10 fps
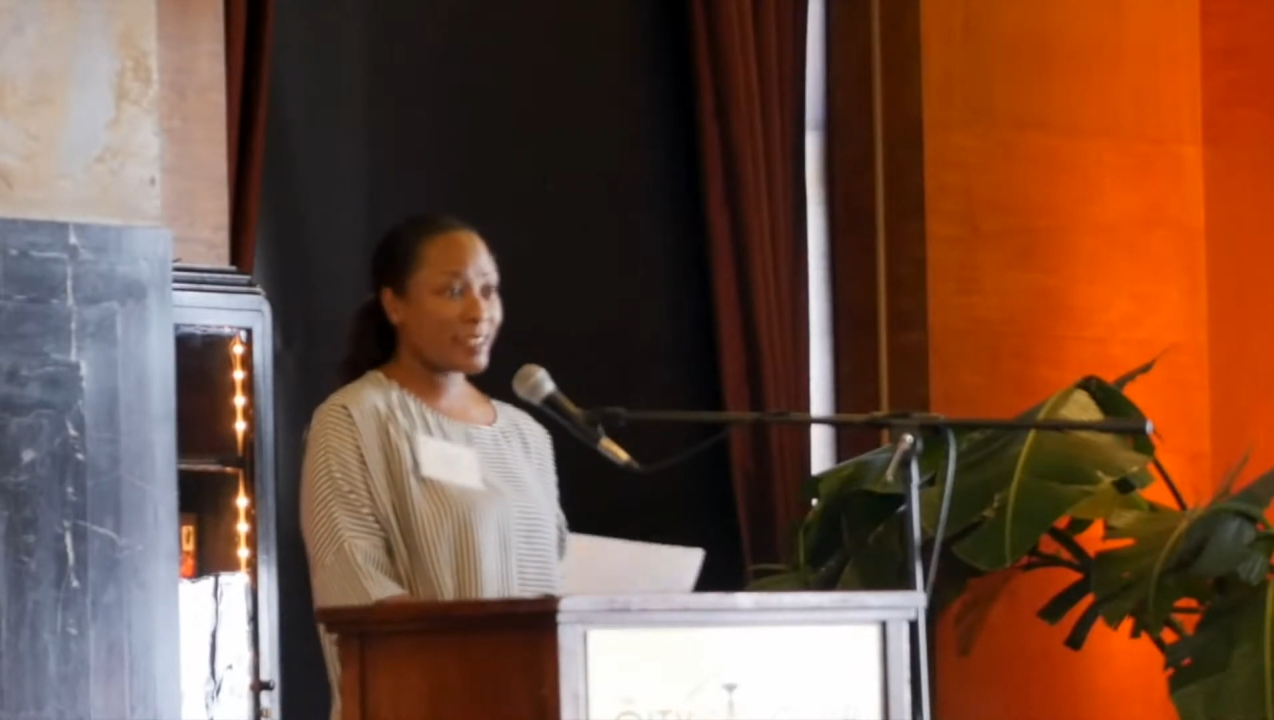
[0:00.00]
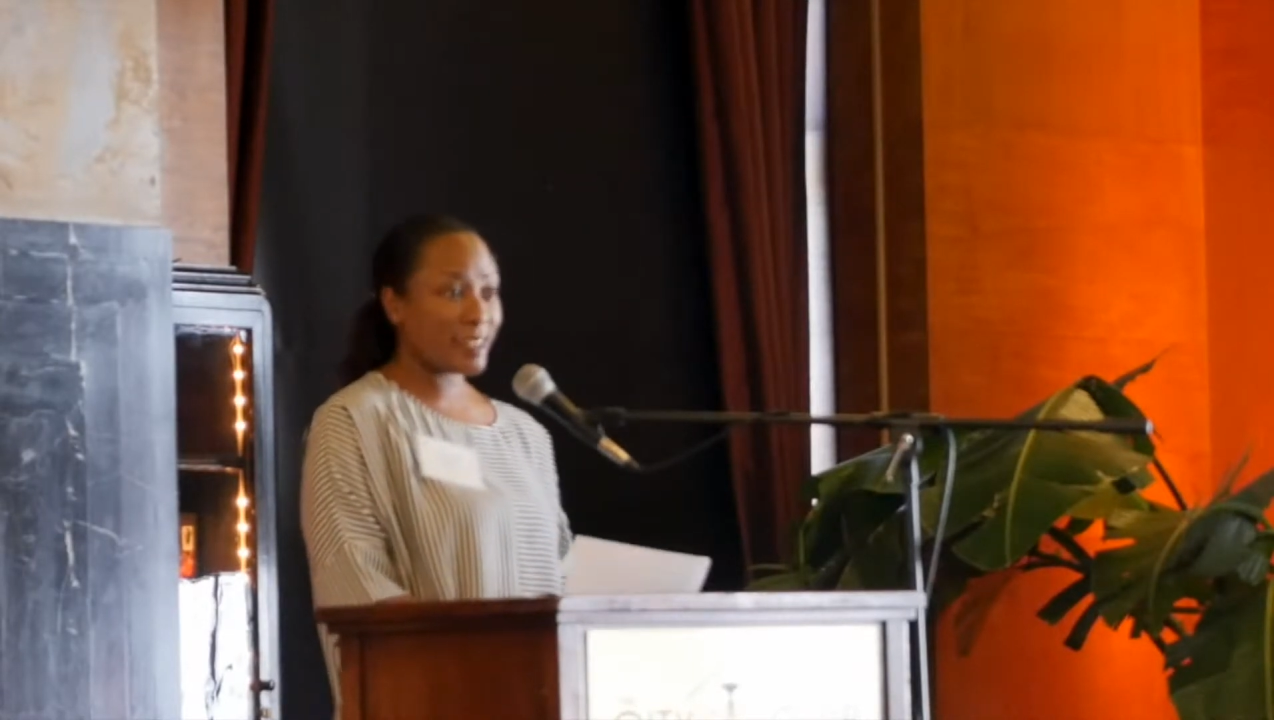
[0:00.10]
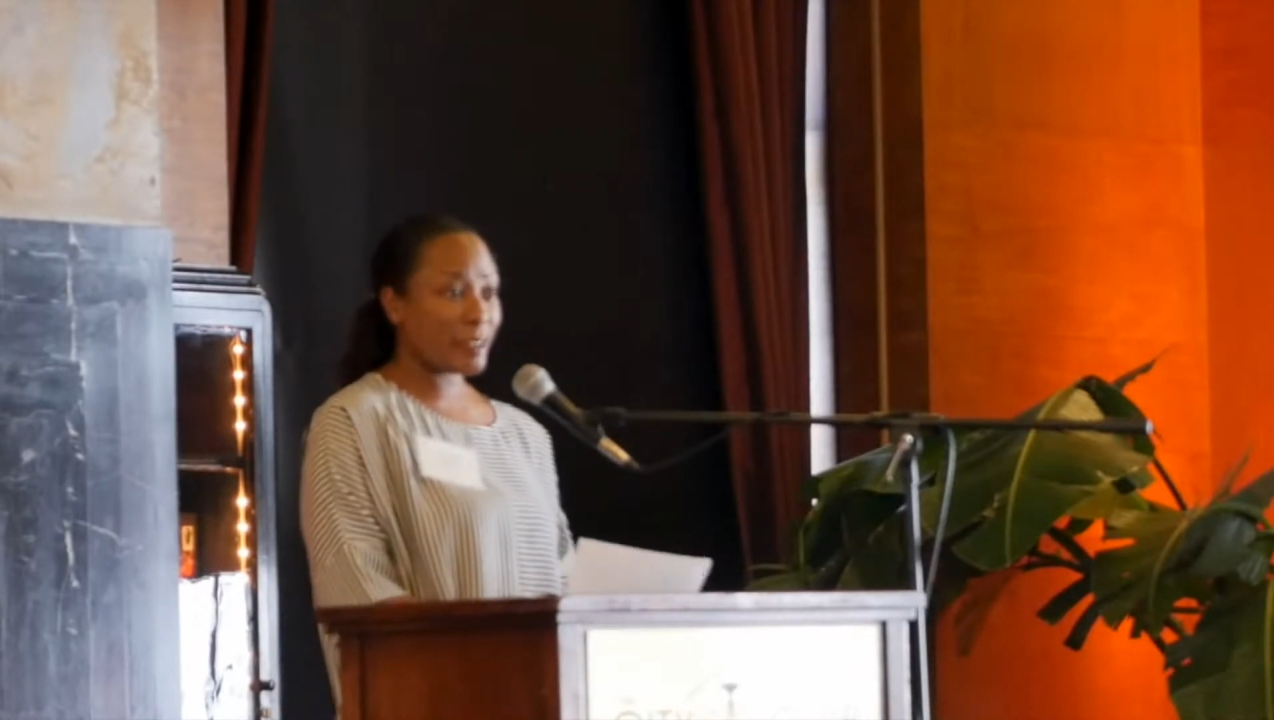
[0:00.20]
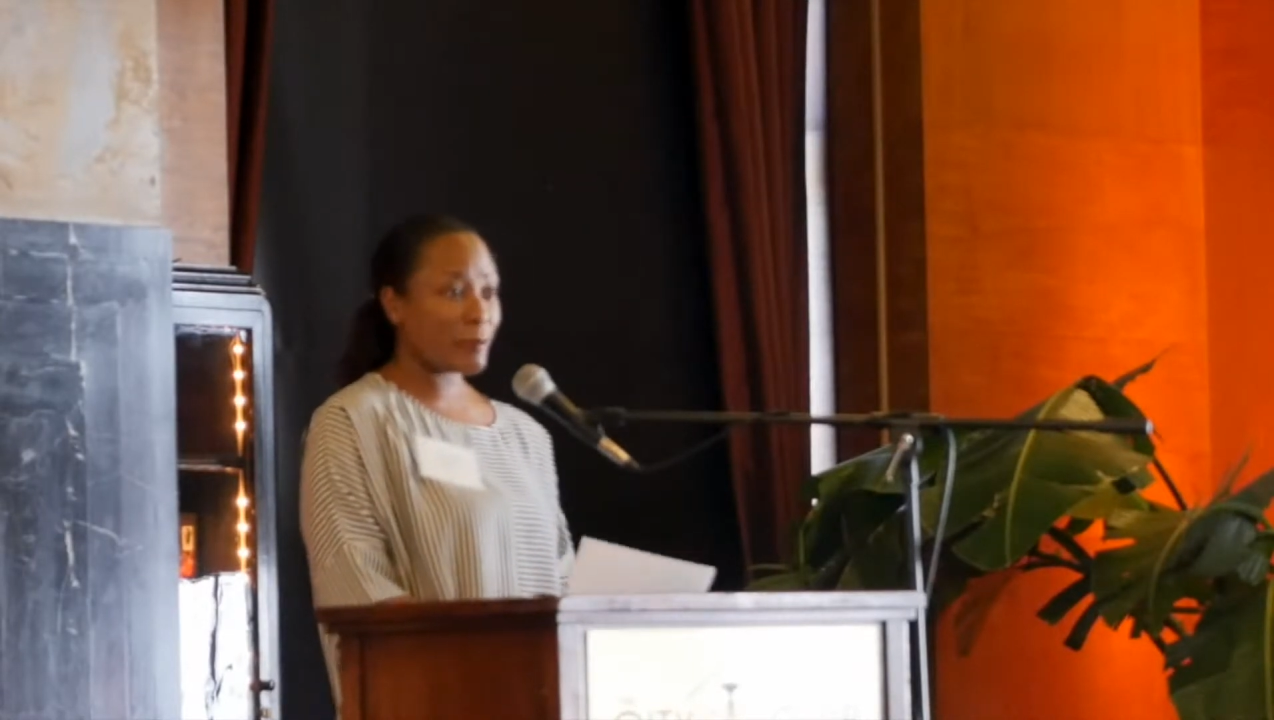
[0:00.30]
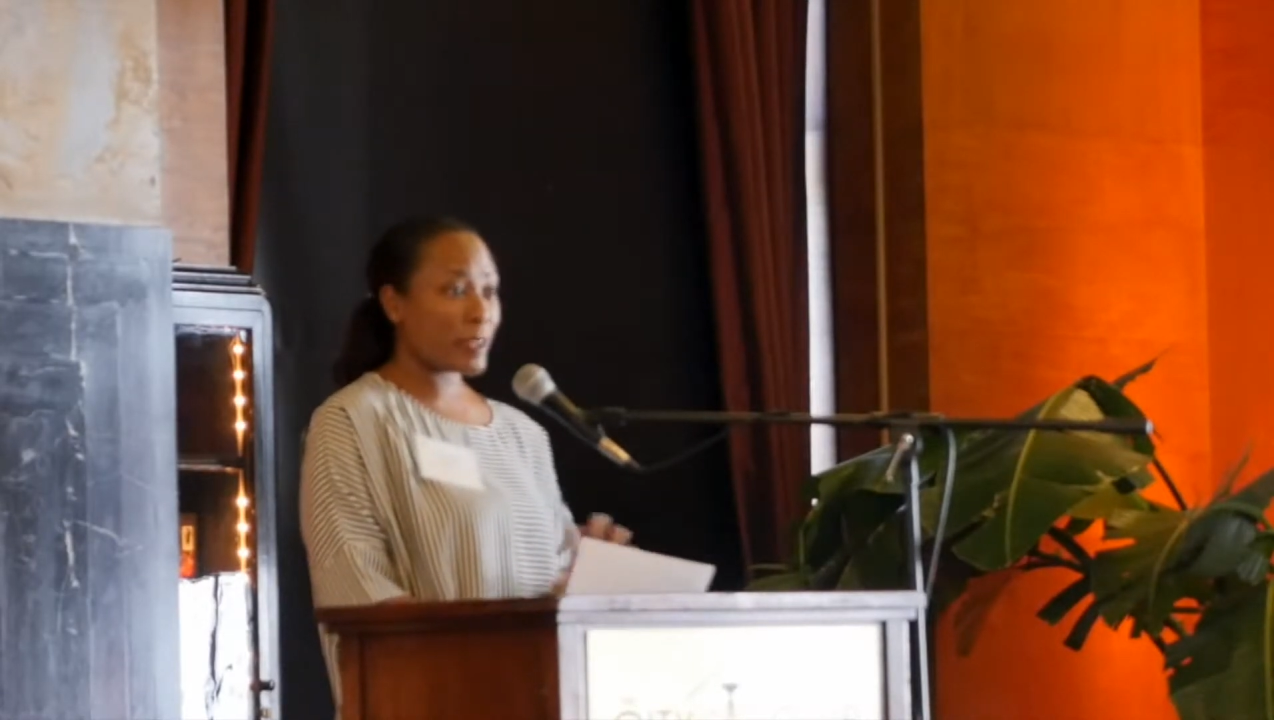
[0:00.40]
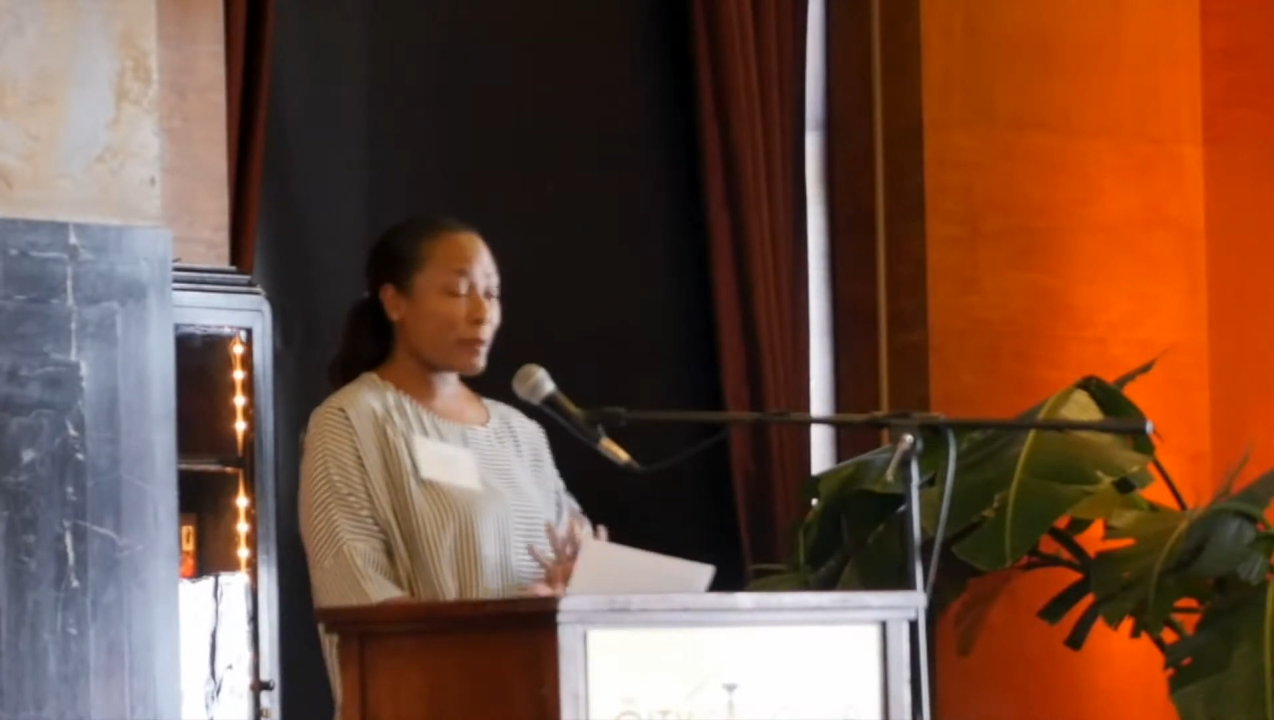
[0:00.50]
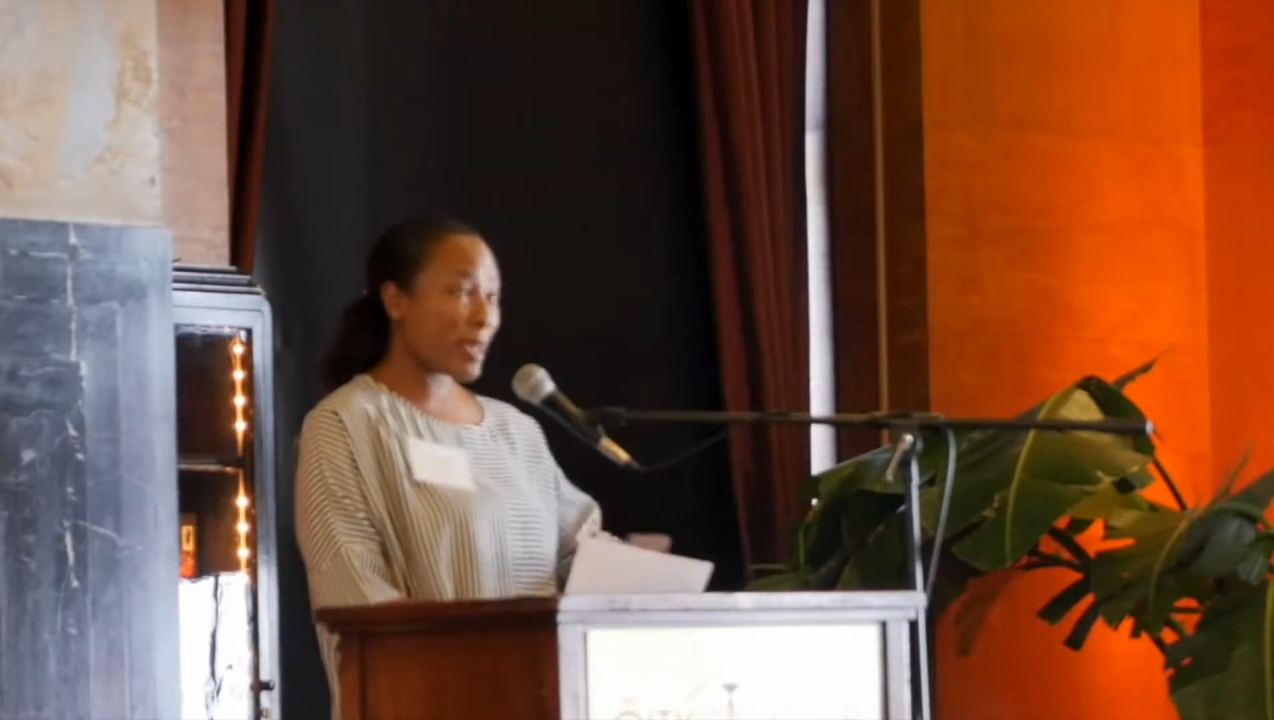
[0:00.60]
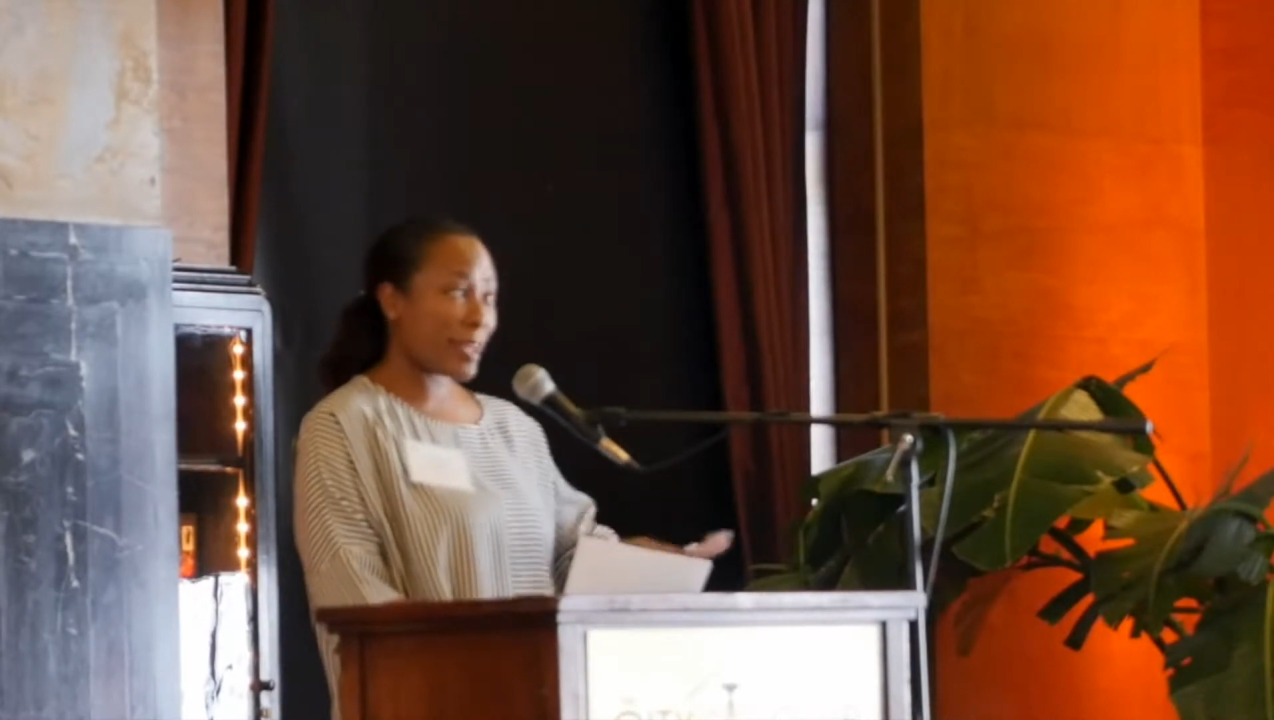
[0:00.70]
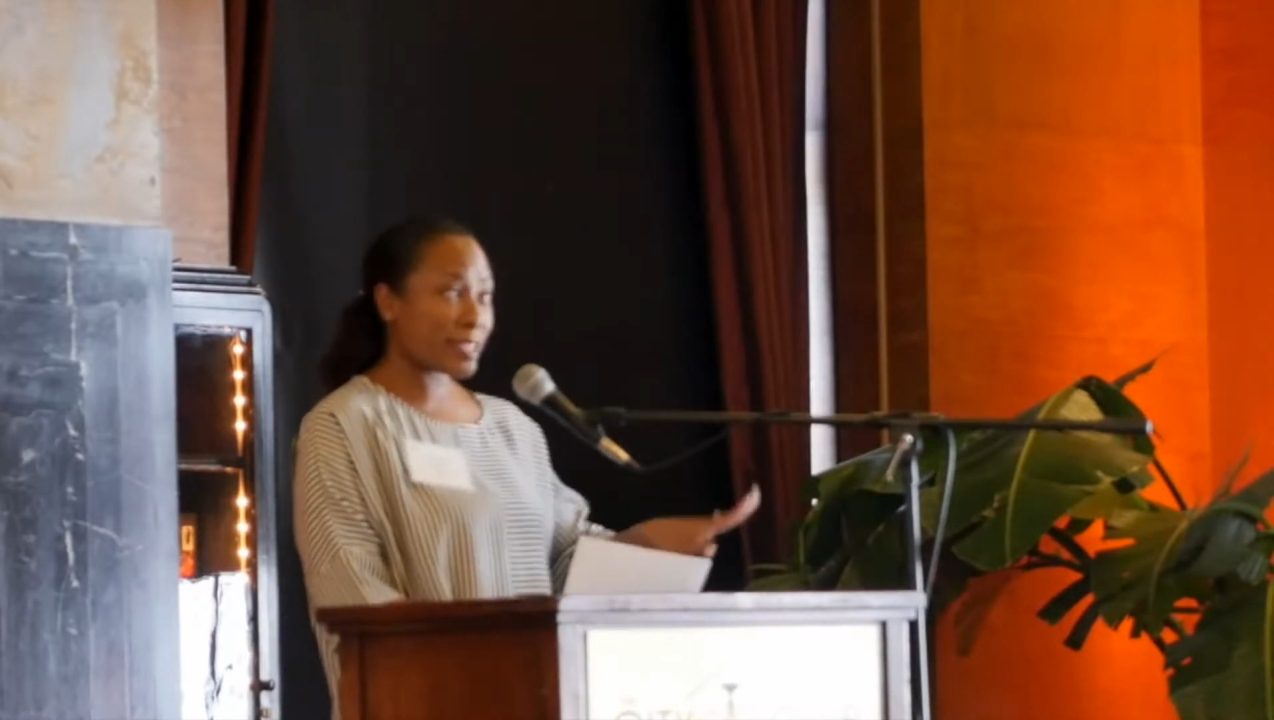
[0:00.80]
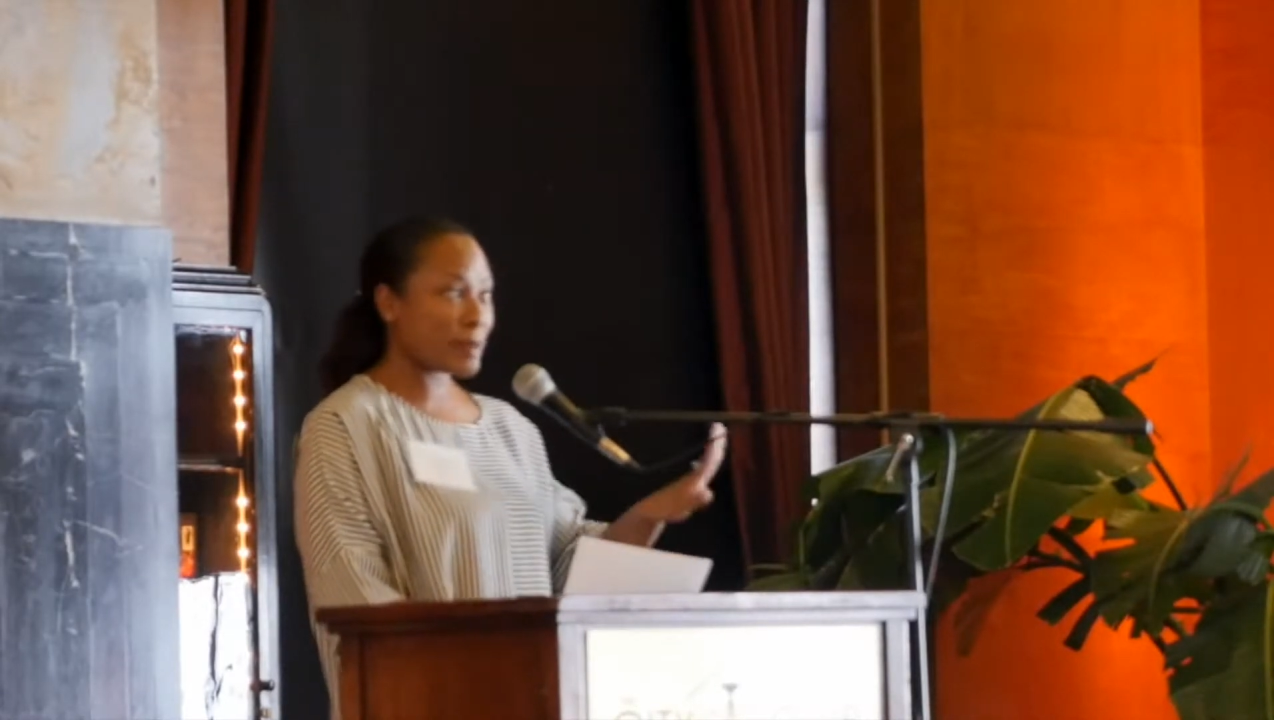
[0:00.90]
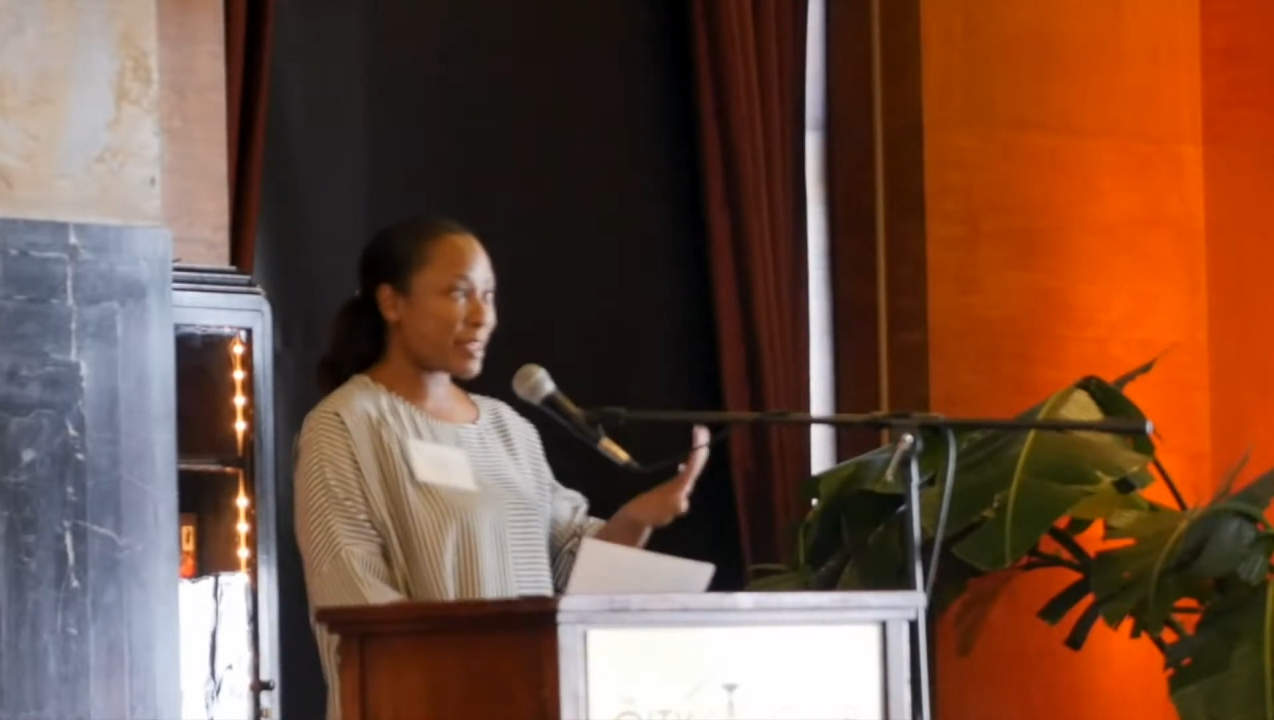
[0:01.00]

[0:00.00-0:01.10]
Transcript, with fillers: uh, way past